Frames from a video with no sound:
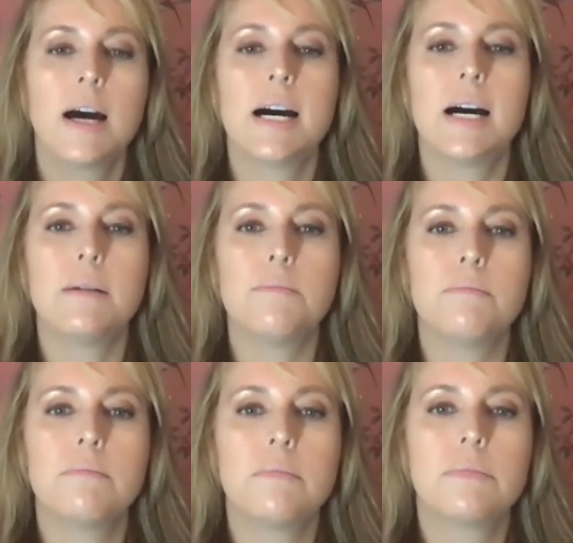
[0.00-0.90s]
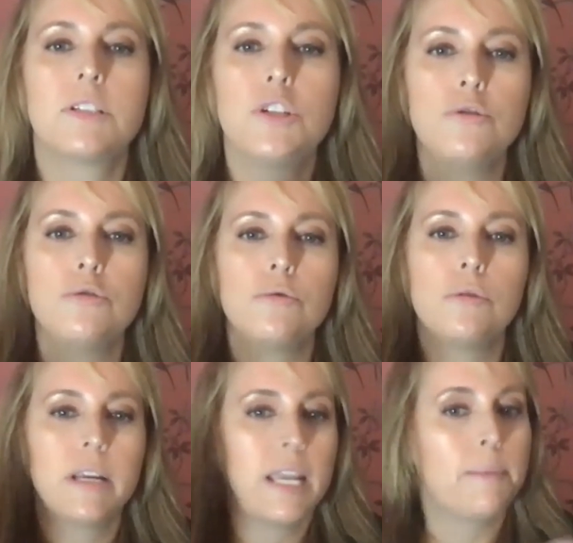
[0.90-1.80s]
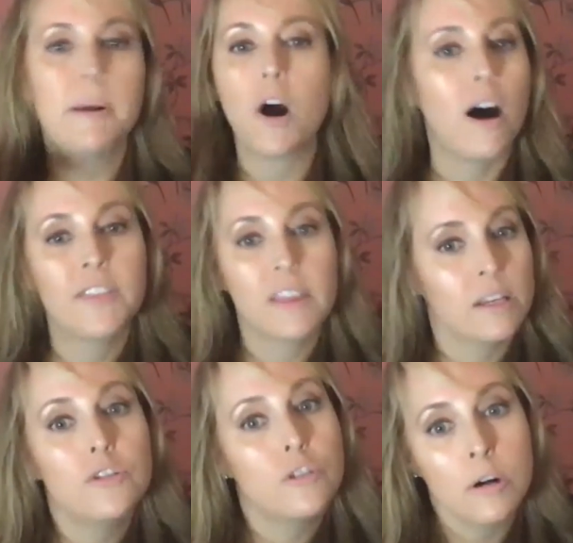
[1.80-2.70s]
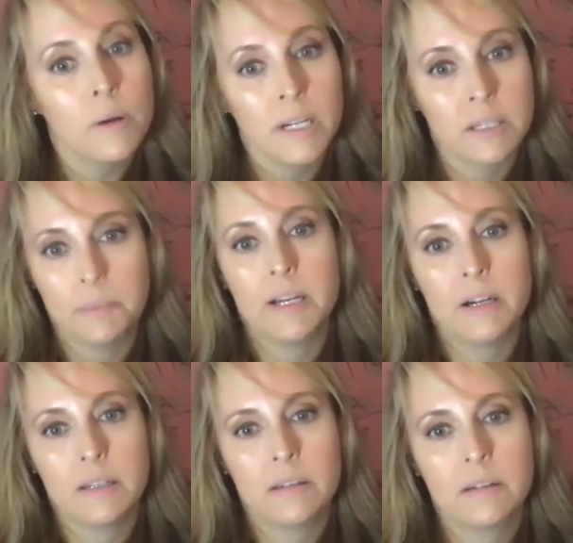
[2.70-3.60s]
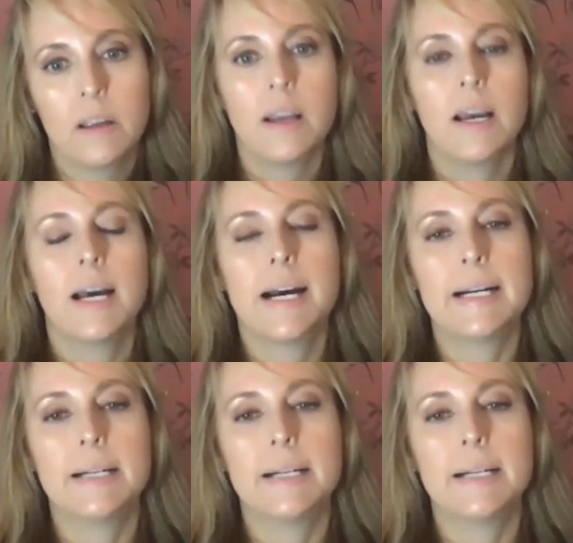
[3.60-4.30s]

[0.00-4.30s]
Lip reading: to keep it off the things you don't want it to be on.